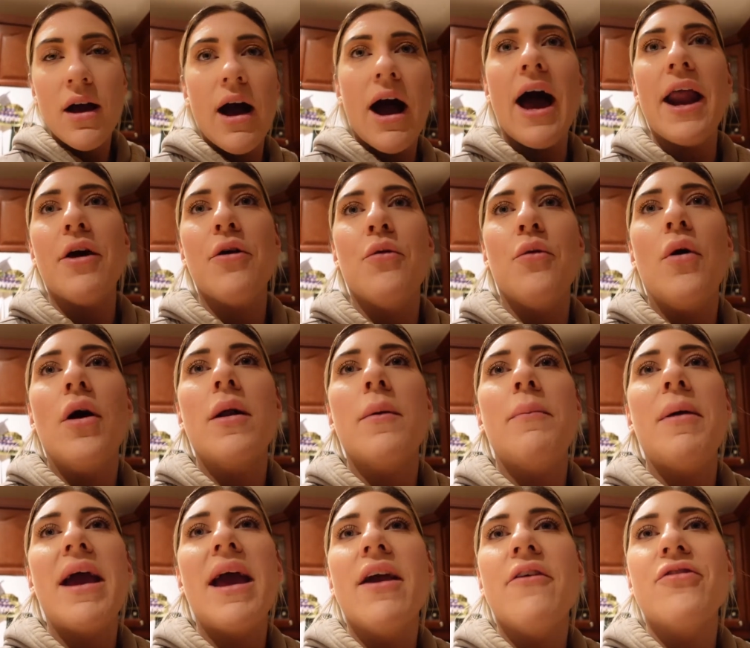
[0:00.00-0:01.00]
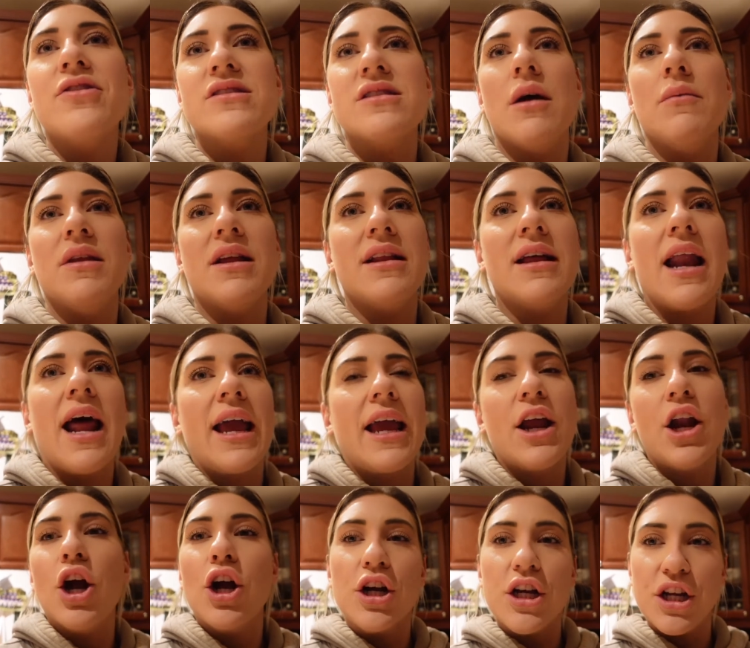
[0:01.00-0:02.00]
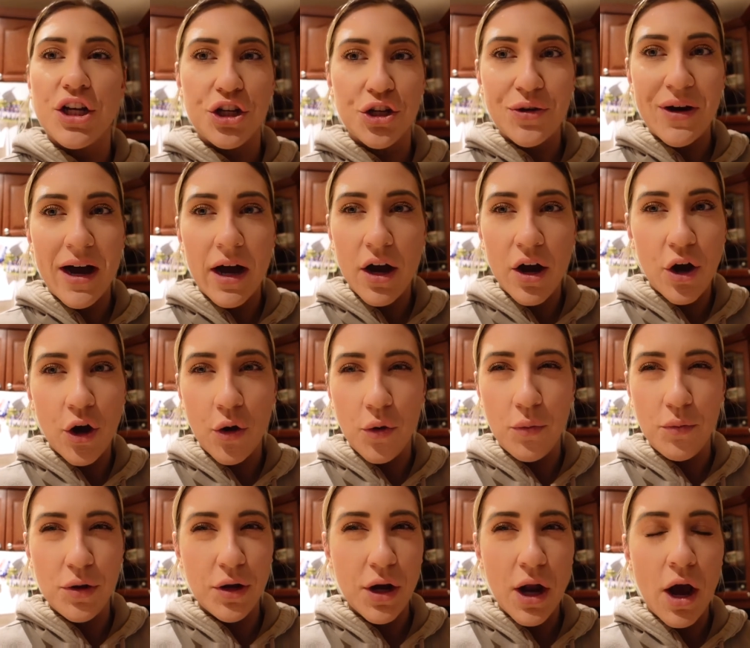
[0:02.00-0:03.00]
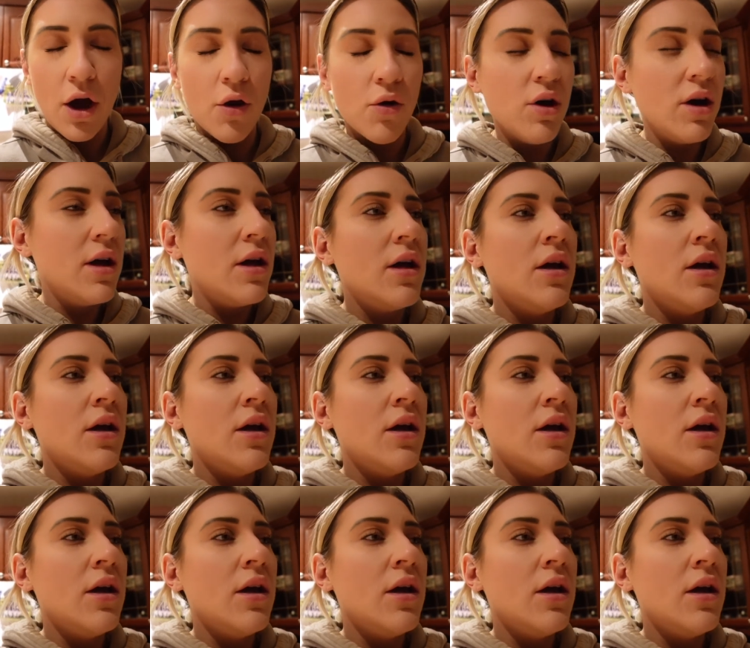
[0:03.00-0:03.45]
I don't want to pay for something that I can already do at home, you know?